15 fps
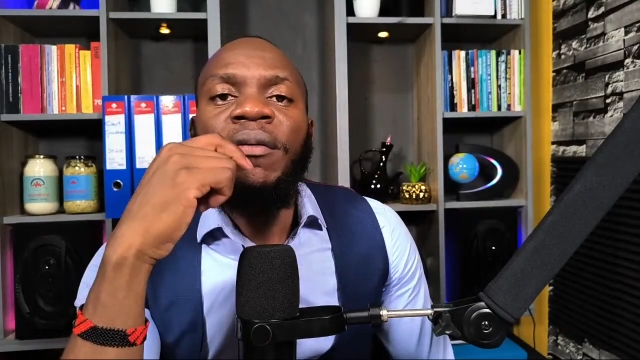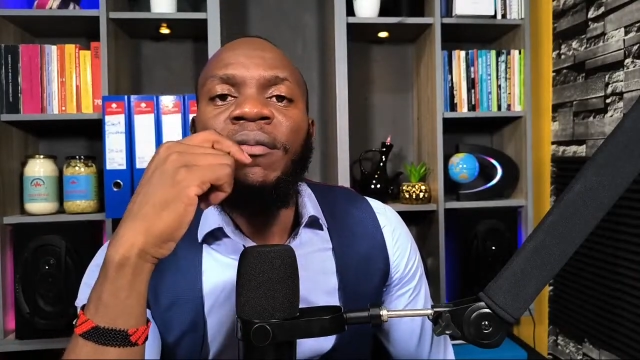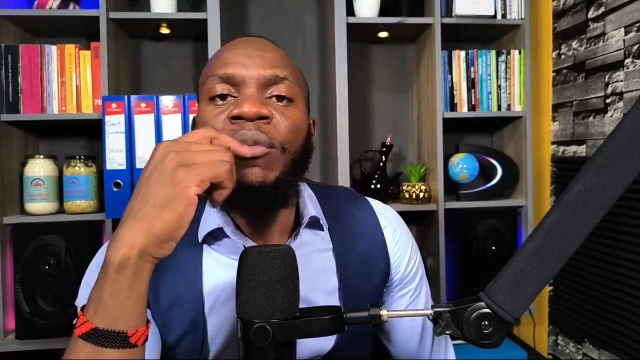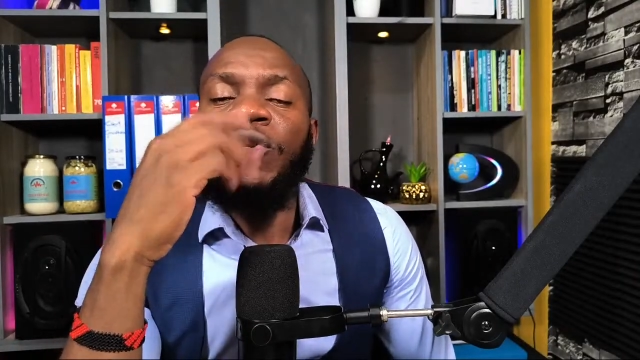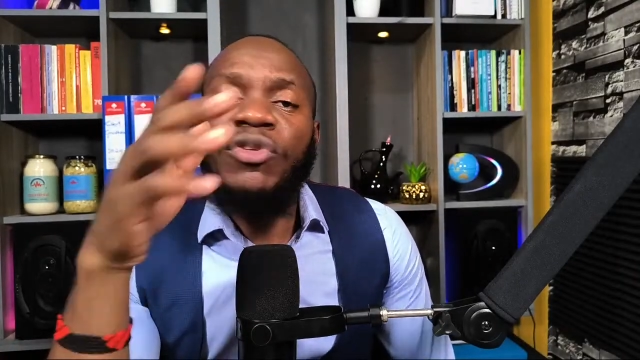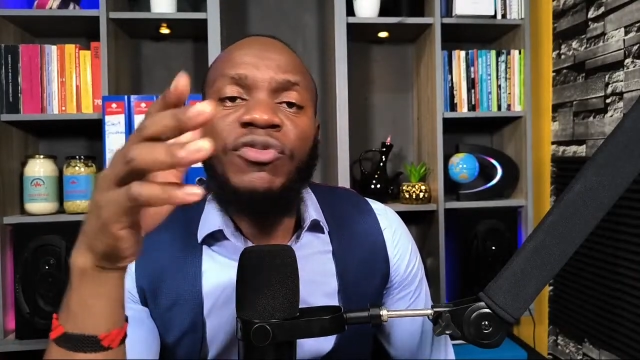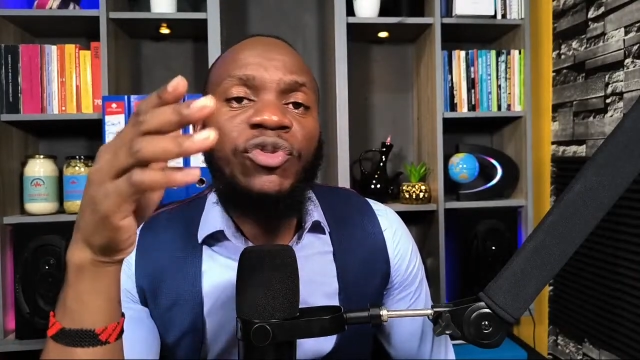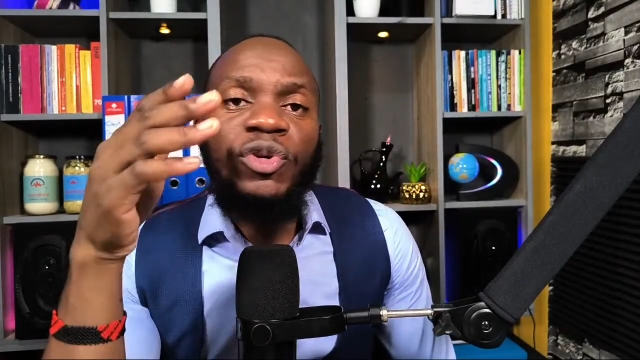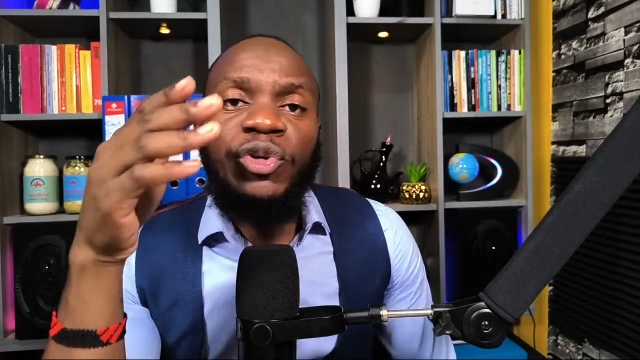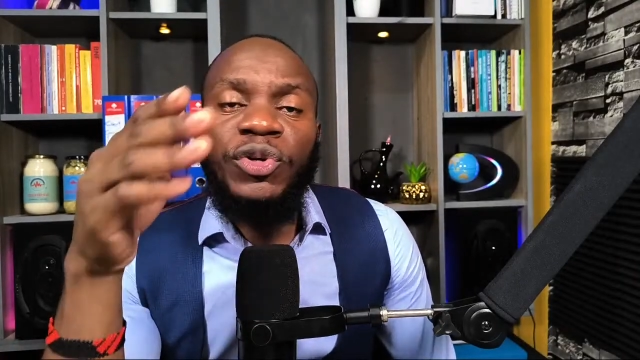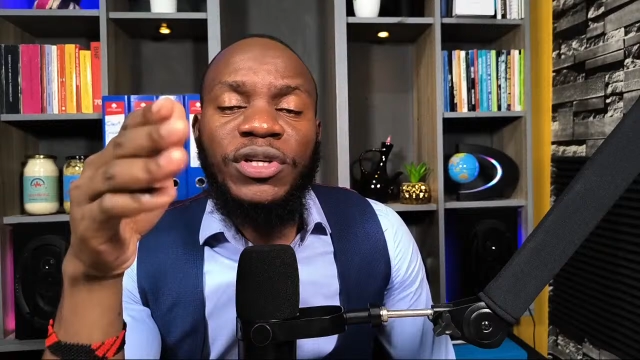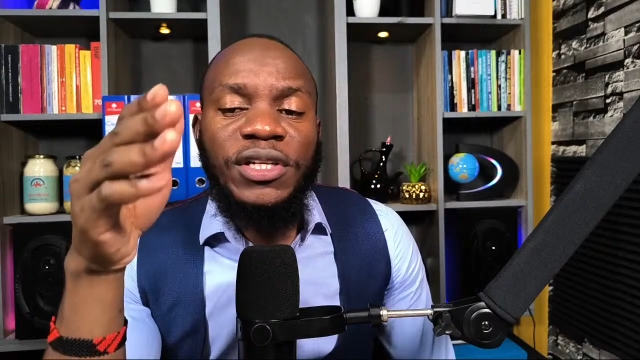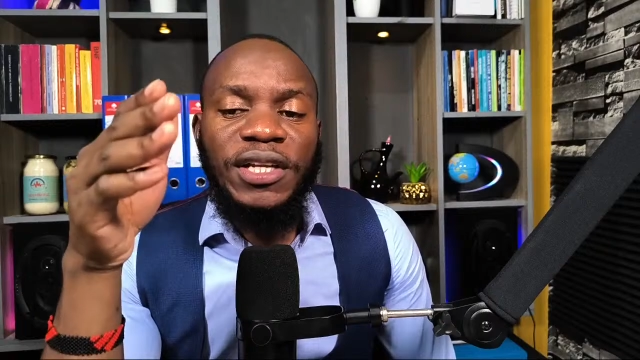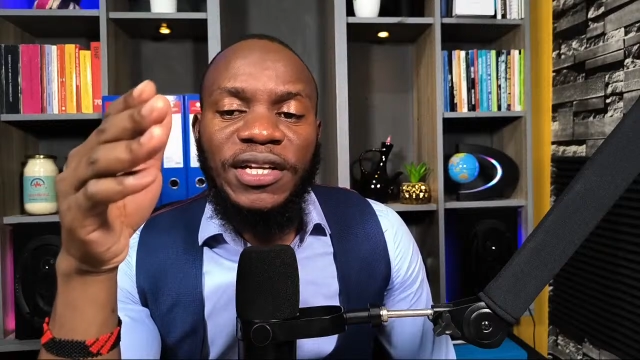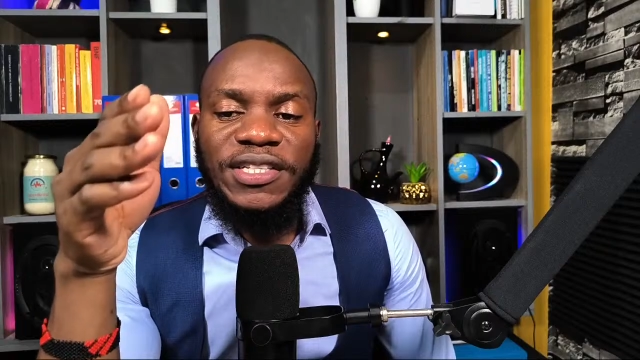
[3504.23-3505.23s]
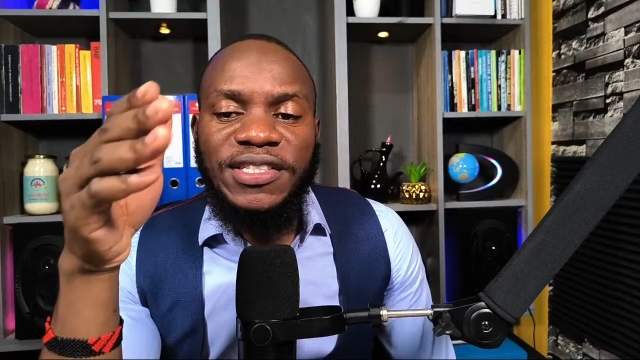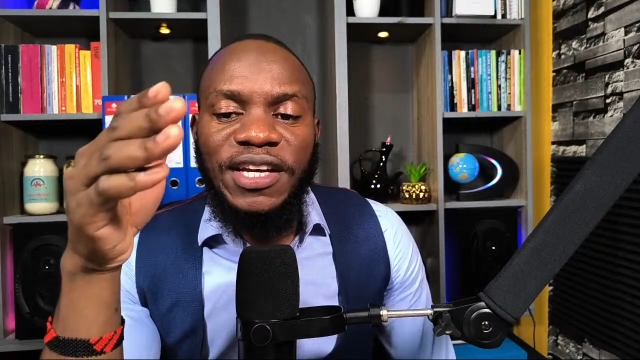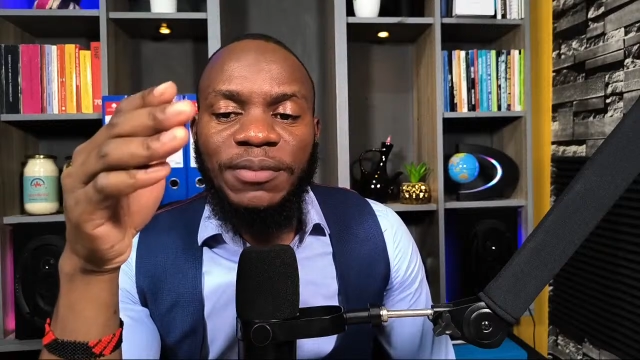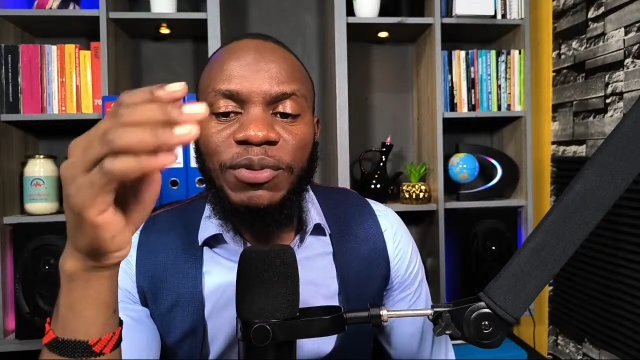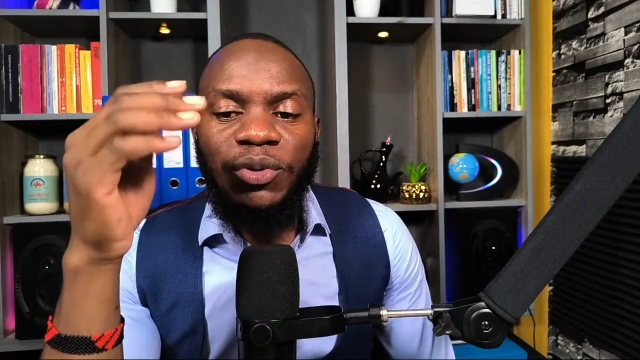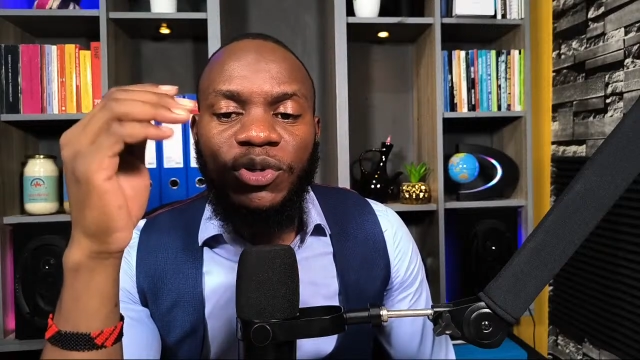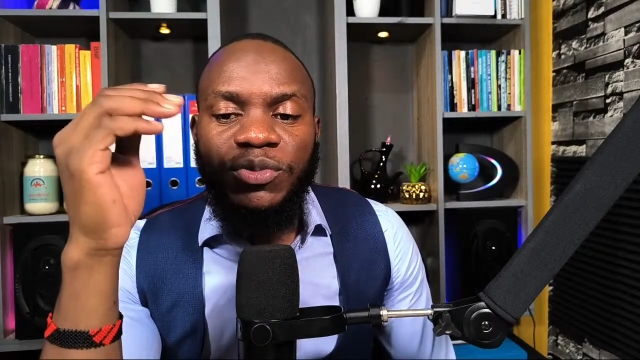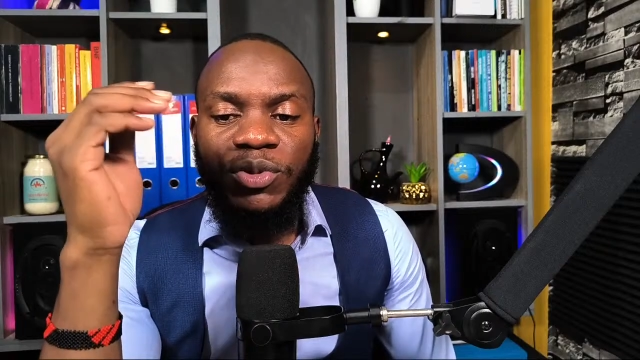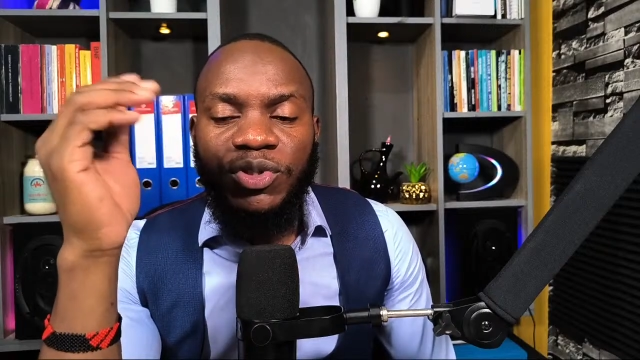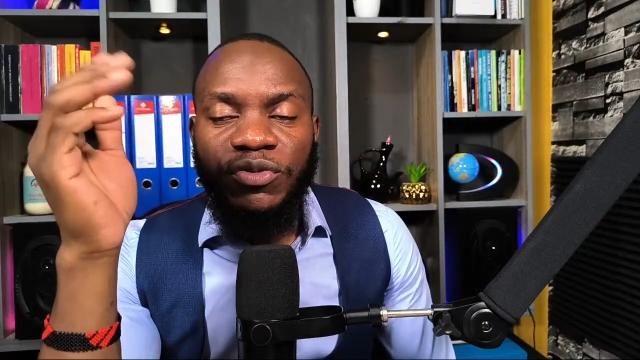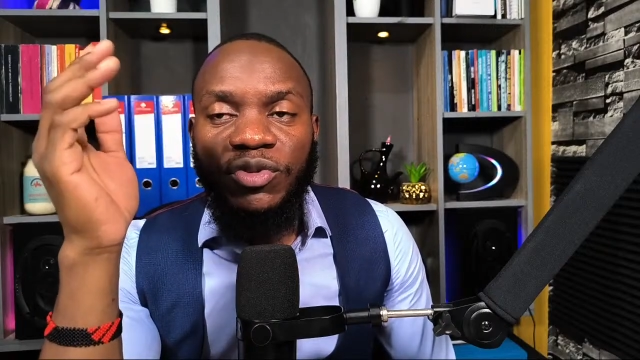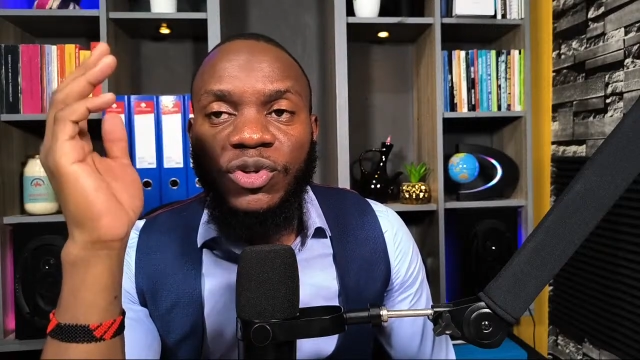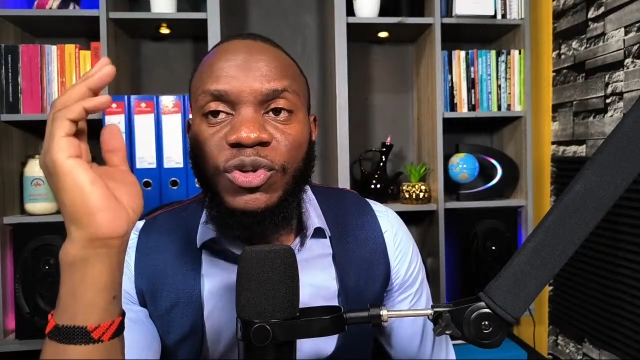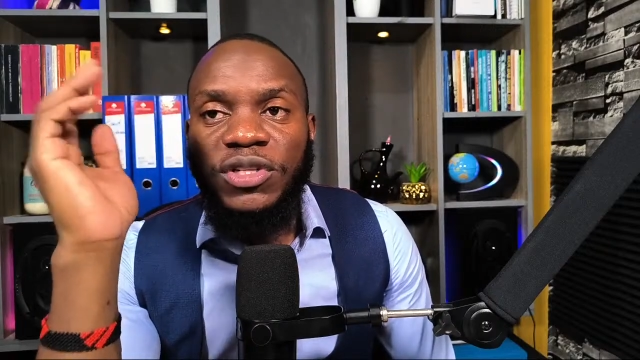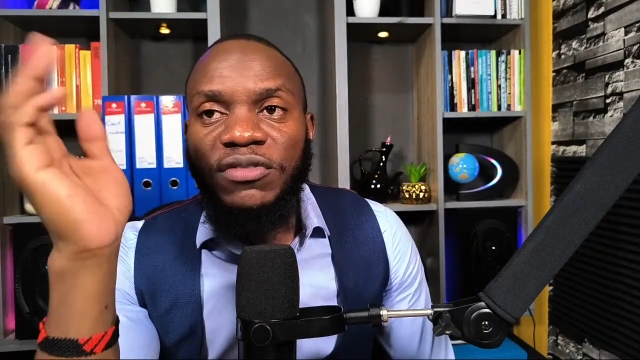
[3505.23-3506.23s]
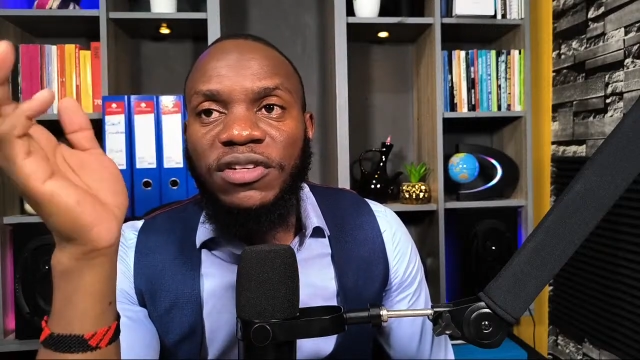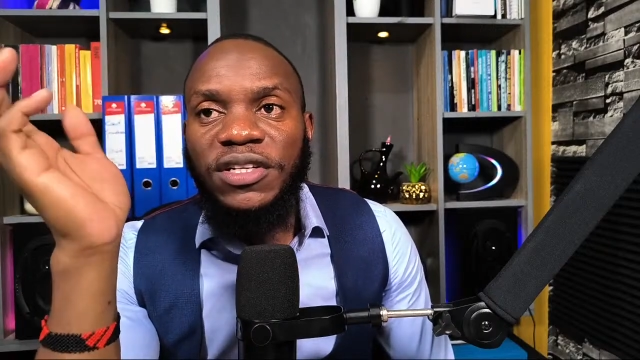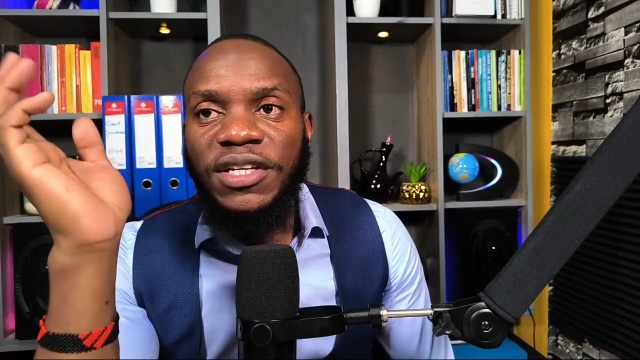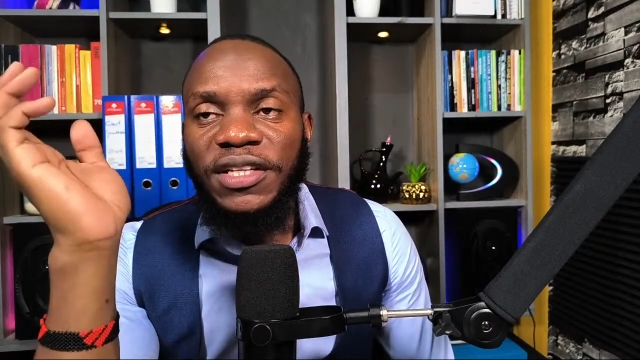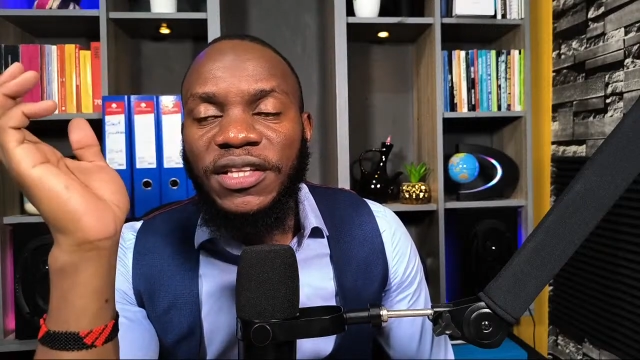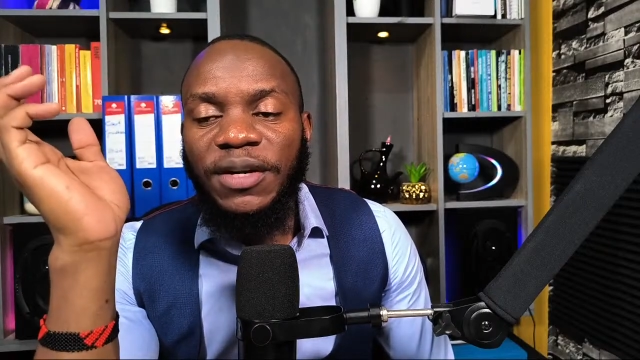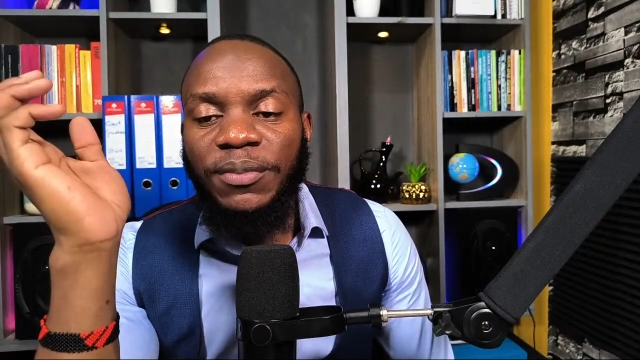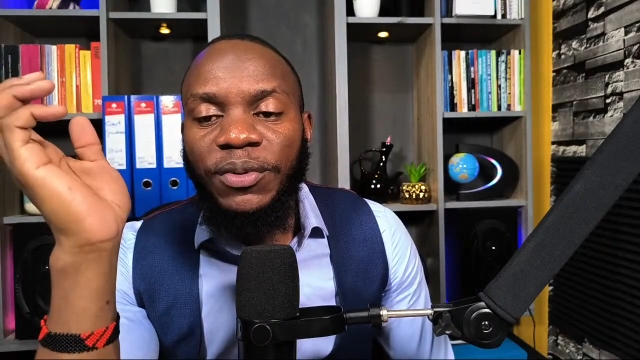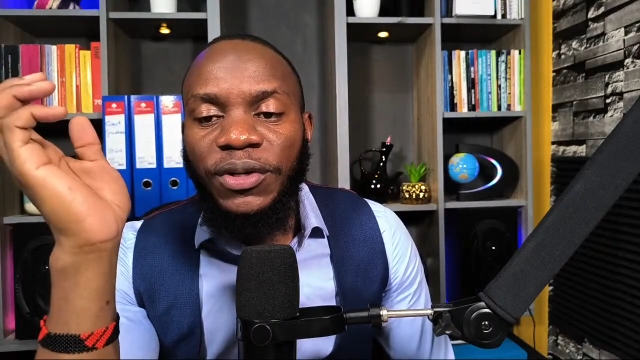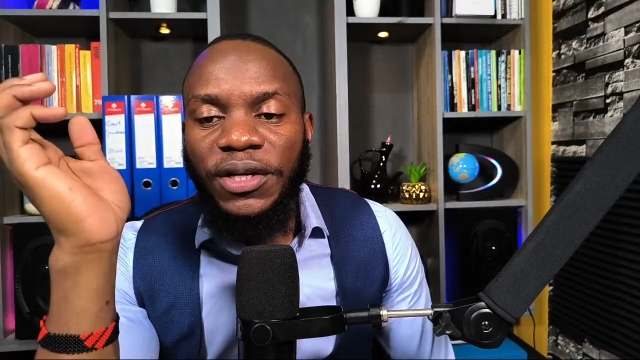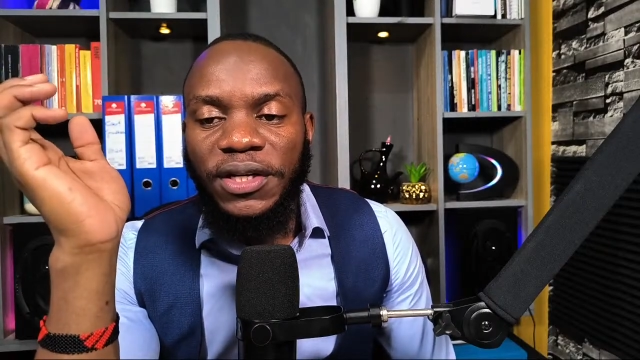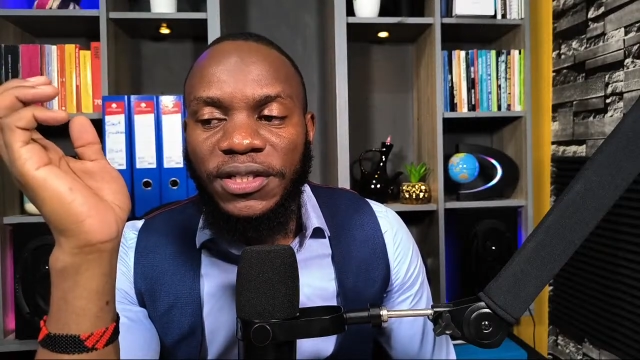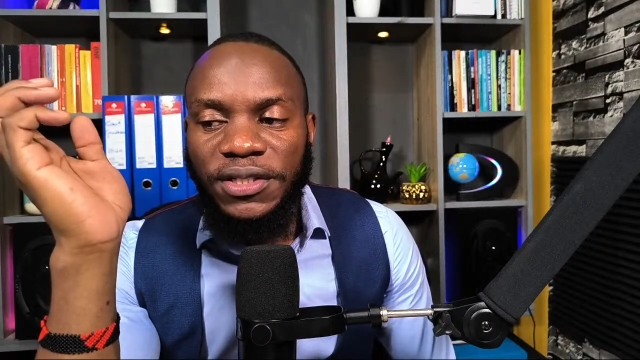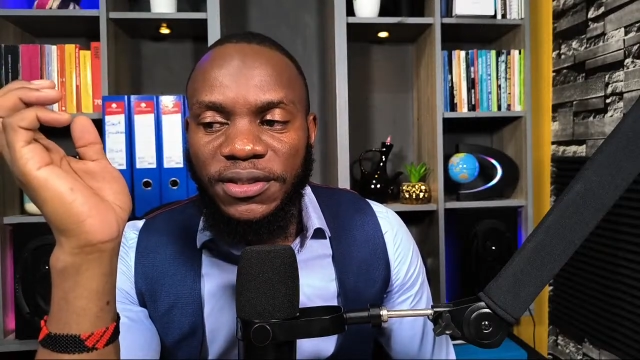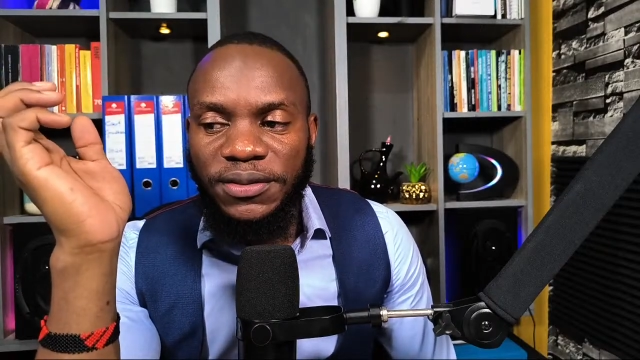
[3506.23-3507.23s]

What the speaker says: Most of you will not realize that because most of you don't even take that product.